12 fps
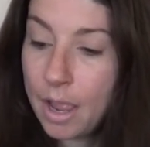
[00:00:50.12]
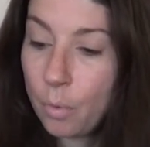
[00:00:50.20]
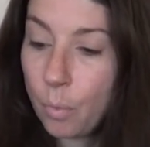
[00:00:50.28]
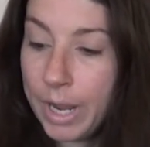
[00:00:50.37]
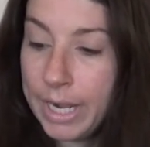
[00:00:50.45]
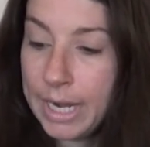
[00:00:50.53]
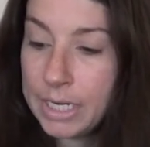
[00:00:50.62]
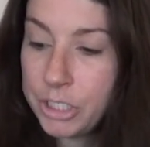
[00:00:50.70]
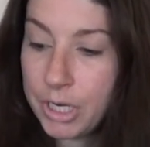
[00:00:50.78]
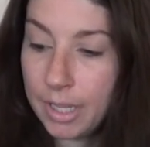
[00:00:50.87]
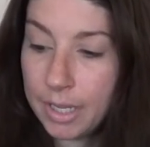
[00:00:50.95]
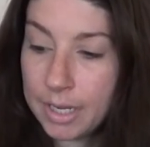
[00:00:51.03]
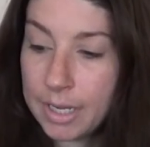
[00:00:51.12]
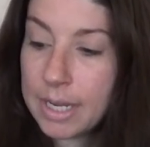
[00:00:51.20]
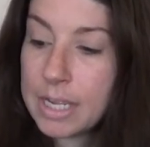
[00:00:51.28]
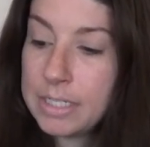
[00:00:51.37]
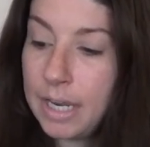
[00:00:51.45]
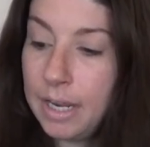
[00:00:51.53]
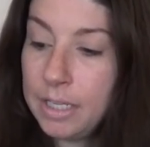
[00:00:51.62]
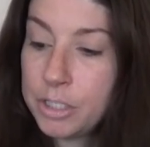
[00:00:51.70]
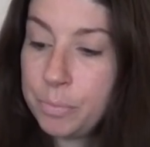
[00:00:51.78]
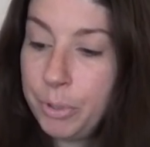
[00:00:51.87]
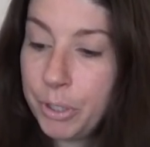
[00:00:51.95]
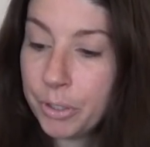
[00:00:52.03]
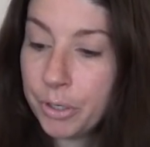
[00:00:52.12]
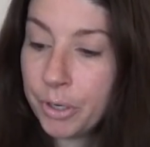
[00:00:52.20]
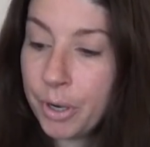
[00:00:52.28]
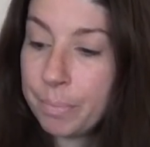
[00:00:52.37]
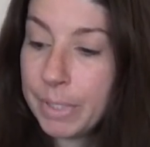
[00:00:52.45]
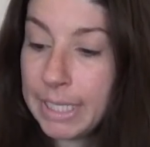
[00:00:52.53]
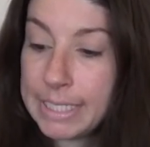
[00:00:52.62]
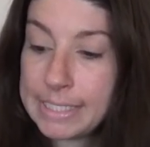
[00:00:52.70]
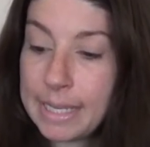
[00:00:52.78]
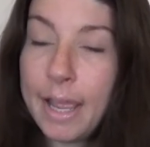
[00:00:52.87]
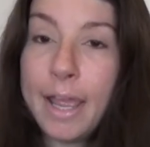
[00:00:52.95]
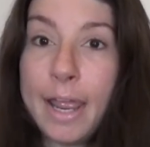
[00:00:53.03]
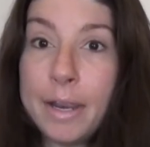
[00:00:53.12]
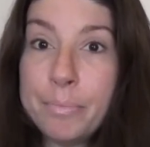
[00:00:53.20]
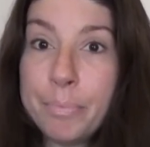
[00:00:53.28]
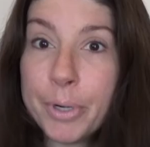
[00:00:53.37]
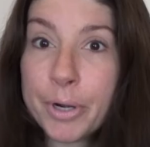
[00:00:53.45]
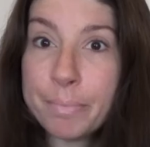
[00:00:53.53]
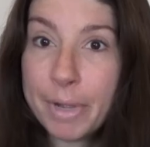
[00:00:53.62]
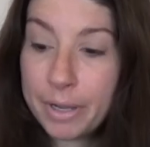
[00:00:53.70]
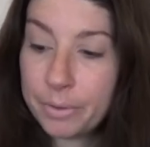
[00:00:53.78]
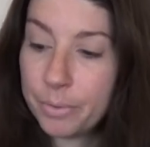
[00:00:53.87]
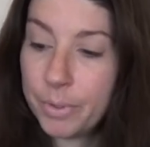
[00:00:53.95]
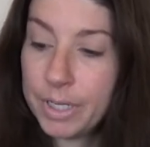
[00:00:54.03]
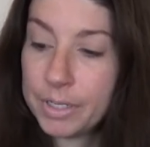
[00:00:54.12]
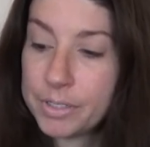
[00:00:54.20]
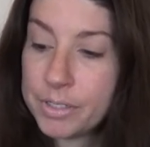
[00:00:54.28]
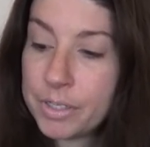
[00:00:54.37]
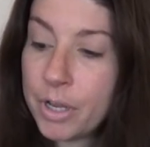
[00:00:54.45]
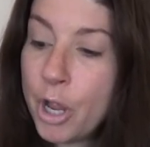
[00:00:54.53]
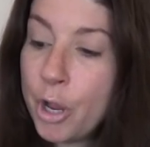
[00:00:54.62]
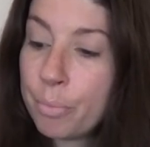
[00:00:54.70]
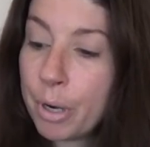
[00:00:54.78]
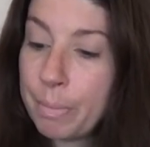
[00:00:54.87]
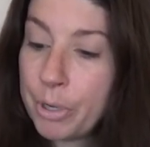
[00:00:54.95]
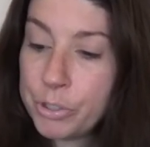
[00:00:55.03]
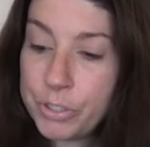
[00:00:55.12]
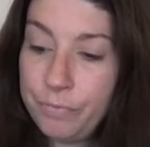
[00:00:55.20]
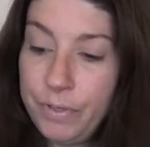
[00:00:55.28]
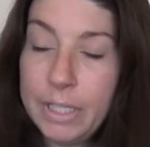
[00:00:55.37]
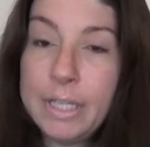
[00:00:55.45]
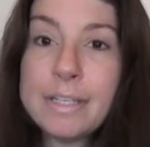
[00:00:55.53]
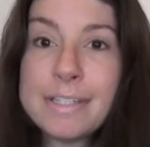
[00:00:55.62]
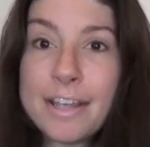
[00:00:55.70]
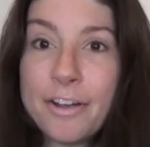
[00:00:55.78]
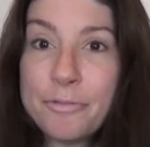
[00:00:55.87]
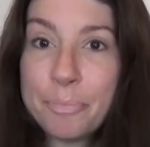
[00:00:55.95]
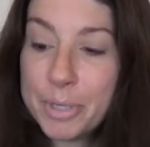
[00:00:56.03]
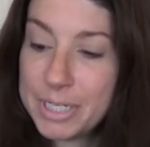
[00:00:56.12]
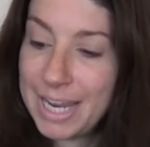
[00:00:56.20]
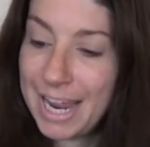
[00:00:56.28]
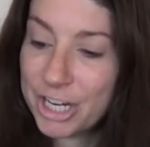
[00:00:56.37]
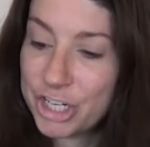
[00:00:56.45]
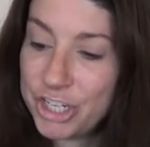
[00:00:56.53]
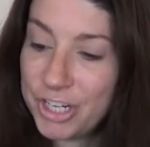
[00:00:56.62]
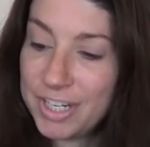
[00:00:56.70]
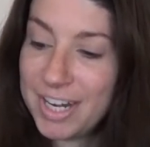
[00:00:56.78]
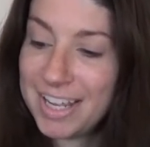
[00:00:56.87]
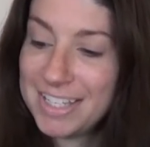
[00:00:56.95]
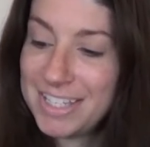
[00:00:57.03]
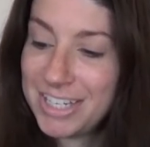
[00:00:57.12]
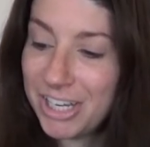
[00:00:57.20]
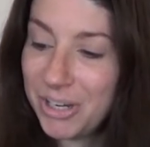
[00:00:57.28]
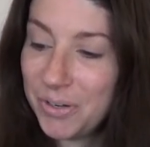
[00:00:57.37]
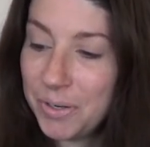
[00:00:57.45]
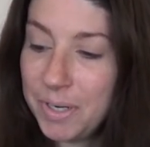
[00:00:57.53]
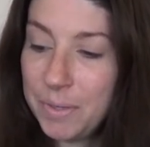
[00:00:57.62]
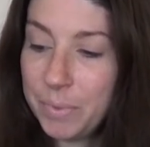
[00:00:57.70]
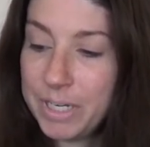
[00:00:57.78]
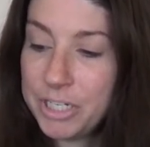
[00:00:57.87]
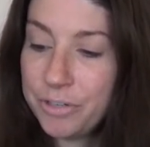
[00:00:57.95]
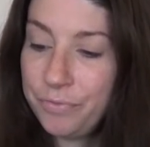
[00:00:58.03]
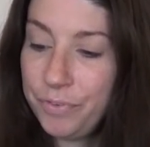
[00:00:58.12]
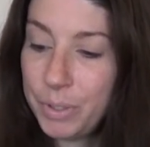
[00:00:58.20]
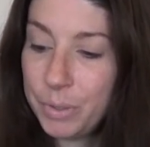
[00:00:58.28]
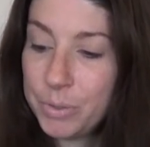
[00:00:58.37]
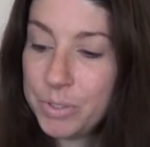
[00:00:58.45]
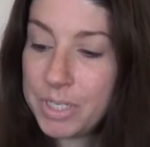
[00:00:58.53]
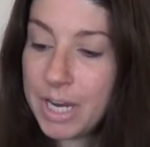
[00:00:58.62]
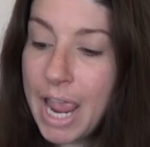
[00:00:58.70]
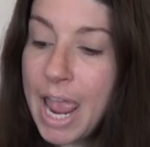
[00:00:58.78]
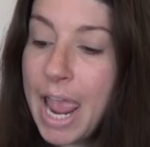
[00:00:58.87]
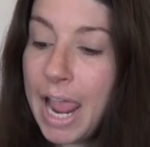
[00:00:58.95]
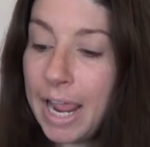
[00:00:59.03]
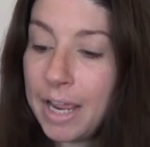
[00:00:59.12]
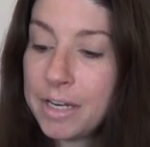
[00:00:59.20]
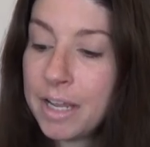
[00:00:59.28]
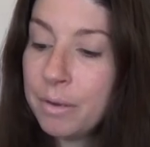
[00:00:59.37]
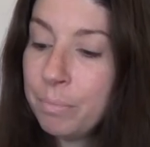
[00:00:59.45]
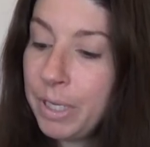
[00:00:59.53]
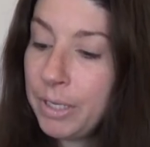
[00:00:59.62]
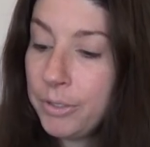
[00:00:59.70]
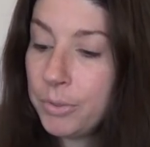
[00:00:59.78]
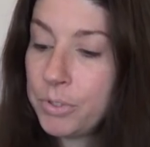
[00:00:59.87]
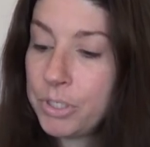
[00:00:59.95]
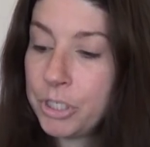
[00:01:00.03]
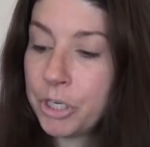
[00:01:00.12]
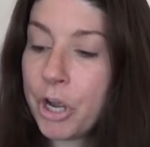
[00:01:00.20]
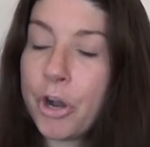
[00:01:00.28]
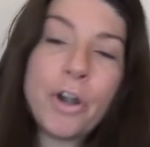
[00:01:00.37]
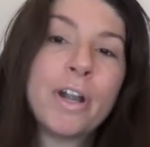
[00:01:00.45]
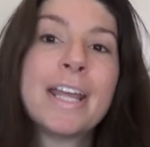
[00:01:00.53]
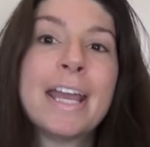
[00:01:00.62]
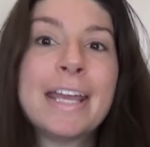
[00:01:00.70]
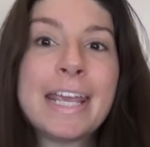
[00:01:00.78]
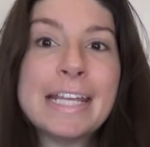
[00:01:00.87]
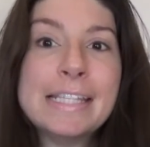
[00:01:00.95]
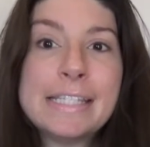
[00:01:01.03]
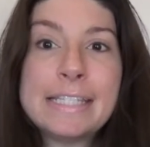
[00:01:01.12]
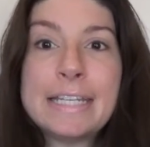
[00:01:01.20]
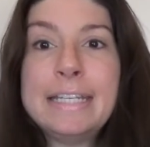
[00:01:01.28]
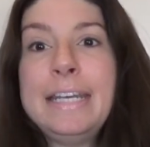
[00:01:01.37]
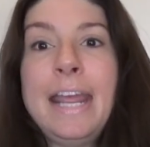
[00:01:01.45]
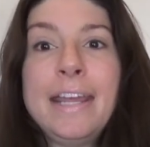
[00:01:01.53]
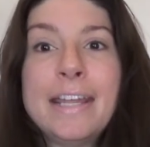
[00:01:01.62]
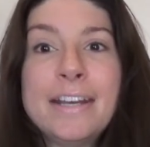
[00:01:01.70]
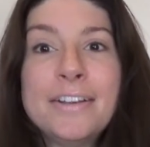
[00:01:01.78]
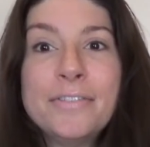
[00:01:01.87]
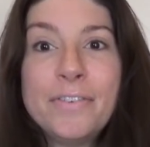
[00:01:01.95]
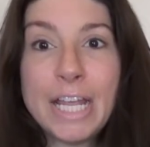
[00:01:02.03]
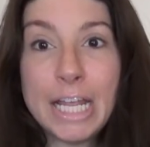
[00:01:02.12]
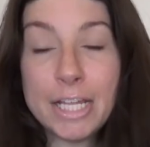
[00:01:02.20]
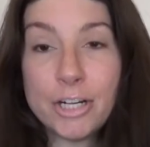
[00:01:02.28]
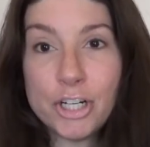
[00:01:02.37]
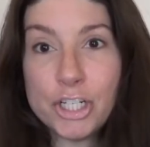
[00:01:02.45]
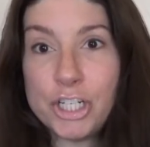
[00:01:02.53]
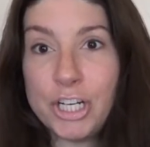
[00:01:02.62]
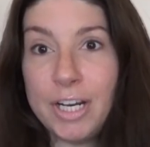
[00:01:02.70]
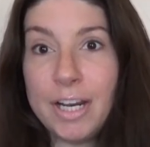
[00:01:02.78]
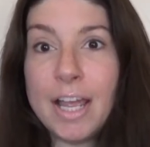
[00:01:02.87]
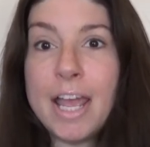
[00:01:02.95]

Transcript: White Angelica contains pure melissa and bergamot oils, promotes feelings of protection and security when diffused, and can be used to guard against negative energy.